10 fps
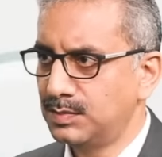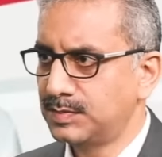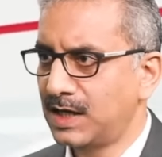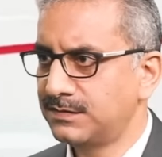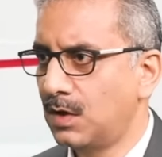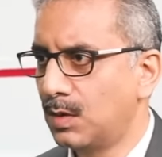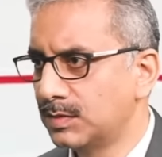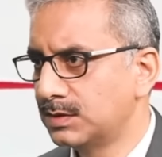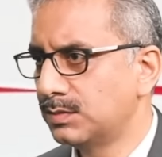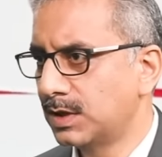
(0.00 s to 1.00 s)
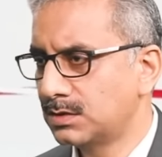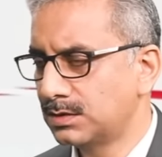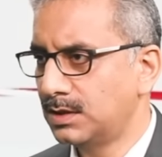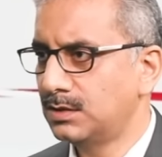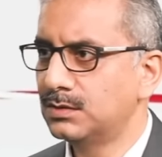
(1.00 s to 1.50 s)
platform to make sure
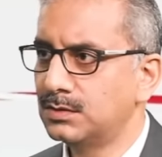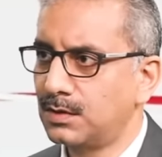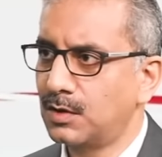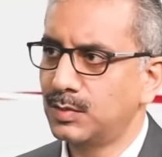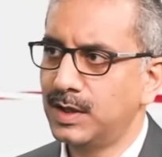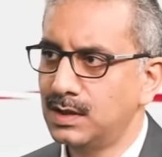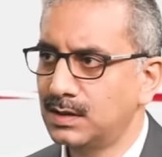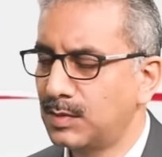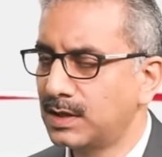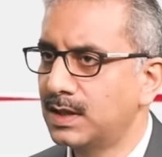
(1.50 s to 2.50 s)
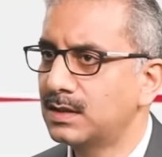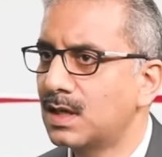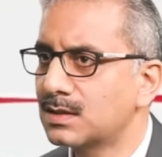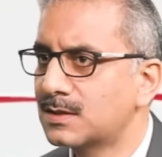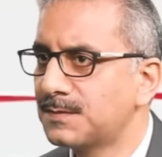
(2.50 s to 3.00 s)
that you are automating the mundane
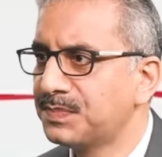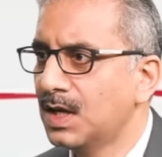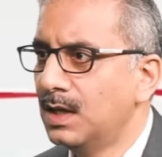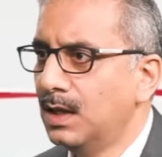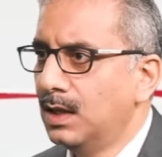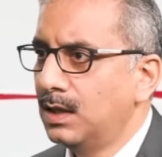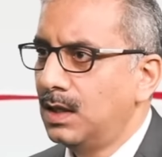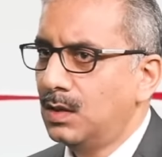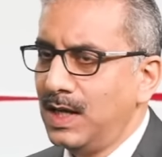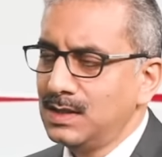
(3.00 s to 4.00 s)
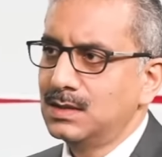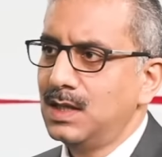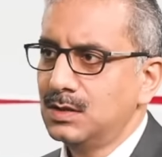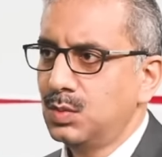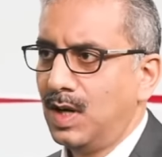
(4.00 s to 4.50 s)
tasks. Now
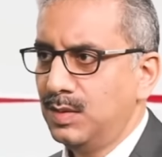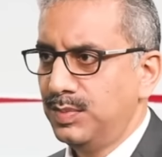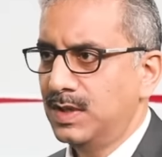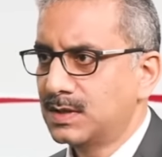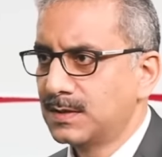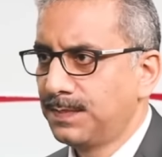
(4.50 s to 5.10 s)
that's one piece,